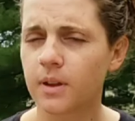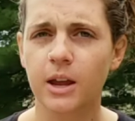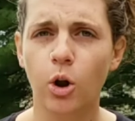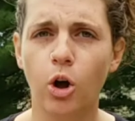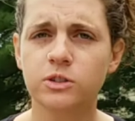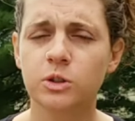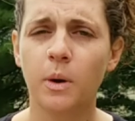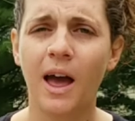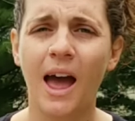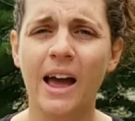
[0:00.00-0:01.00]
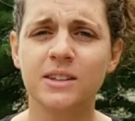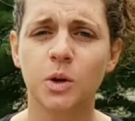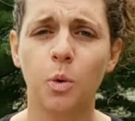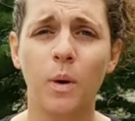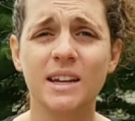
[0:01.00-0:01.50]
It also has
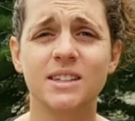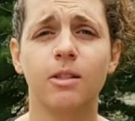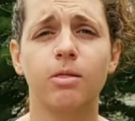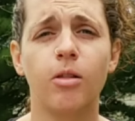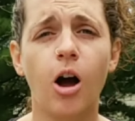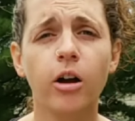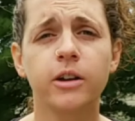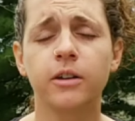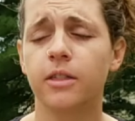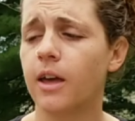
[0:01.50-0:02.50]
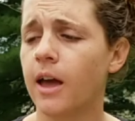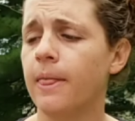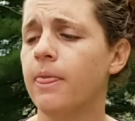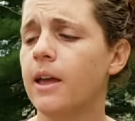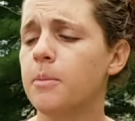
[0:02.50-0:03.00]
a way to lock the
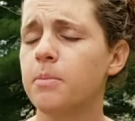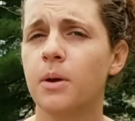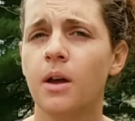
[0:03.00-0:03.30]
headlamp.